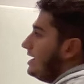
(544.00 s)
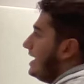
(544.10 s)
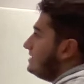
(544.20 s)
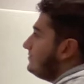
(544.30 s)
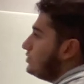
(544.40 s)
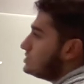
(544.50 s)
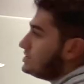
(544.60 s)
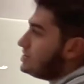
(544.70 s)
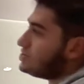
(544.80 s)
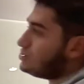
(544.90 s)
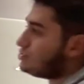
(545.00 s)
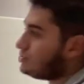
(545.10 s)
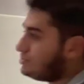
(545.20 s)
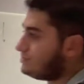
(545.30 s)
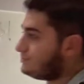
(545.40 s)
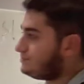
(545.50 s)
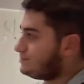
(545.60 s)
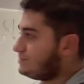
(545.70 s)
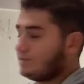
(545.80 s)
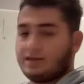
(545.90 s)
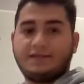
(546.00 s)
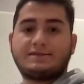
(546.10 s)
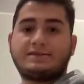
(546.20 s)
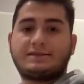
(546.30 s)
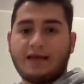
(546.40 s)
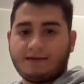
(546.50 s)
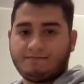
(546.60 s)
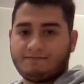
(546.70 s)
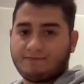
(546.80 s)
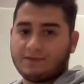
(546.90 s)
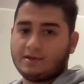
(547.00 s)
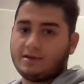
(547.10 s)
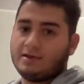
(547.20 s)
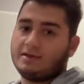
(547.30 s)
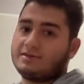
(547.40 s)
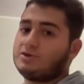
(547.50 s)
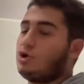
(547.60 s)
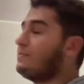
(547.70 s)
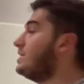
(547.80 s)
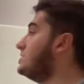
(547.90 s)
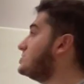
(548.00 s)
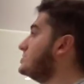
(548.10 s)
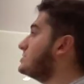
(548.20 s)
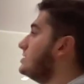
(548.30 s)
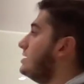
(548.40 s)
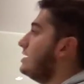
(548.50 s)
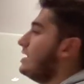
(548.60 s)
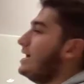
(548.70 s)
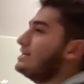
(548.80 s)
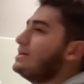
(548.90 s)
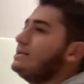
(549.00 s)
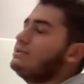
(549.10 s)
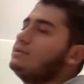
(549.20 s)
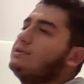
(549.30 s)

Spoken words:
And for station 2, it's the same. 3 operations, I can